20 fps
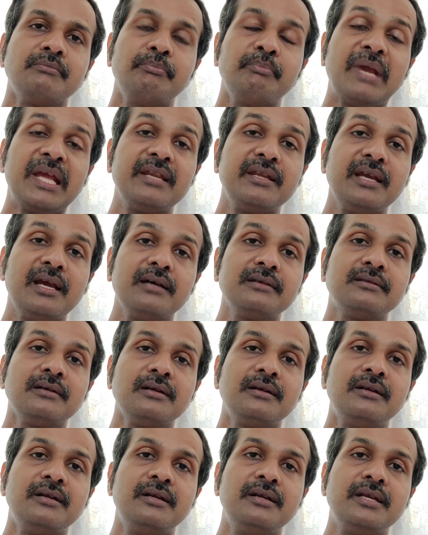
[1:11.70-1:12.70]
many
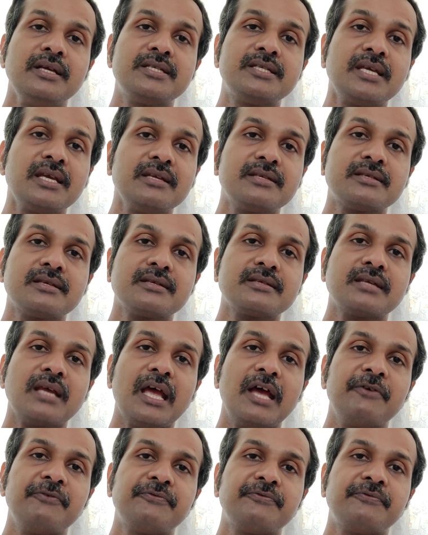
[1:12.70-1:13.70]
other diseases
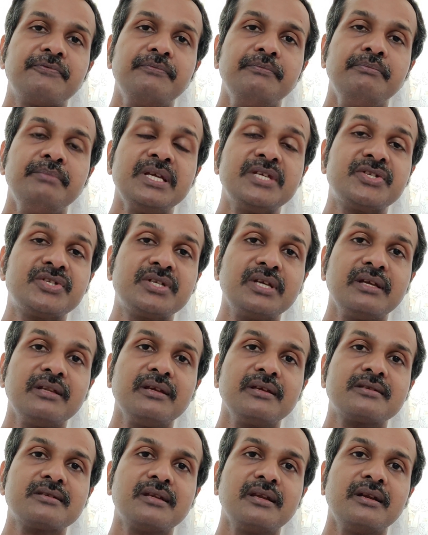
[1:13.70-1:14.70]
have
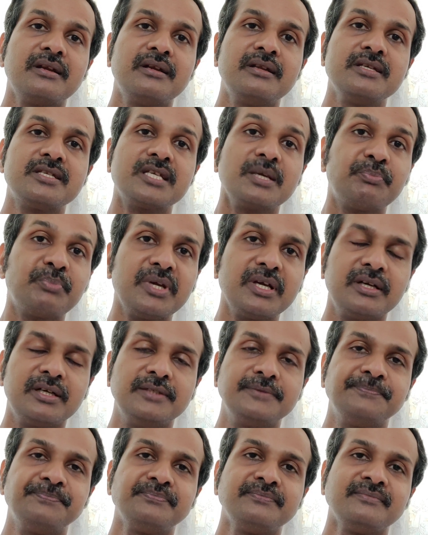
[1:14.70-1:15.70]
mysteriously disappeared.
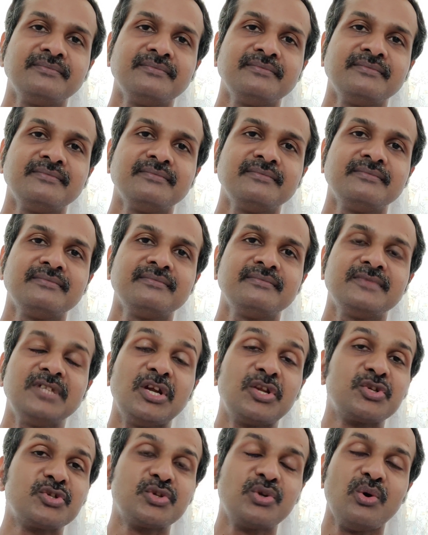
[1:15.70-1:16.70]

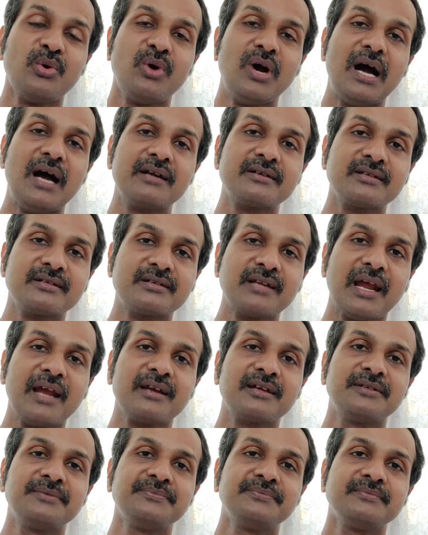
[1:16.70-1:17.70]
There is no heart
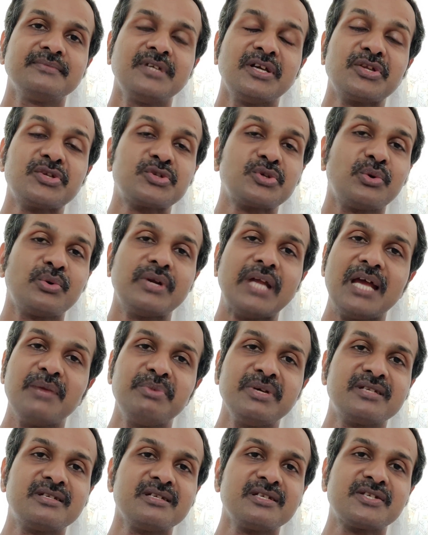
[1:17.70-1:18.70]
attack, there is no
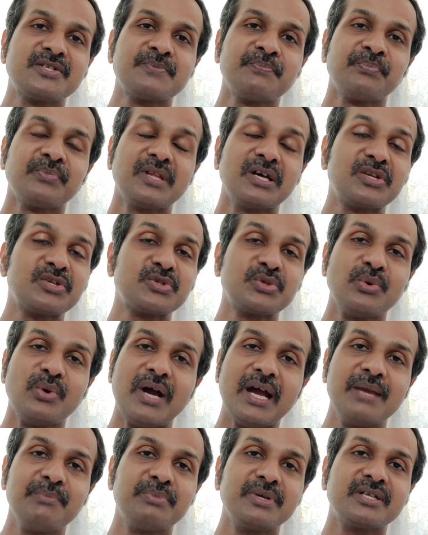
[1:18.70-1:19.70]
diabetes, there is no
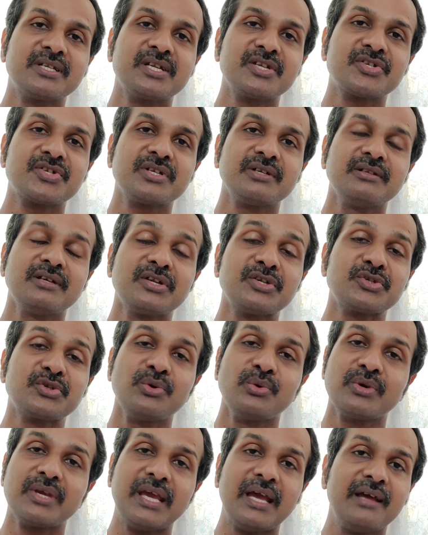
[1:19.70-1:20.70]
hypertension, there is
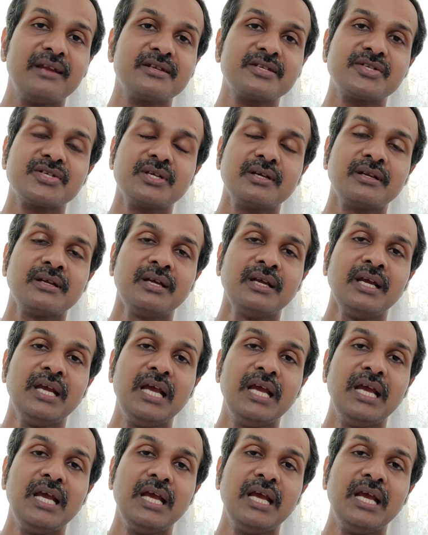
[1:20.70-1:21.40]
no cancer.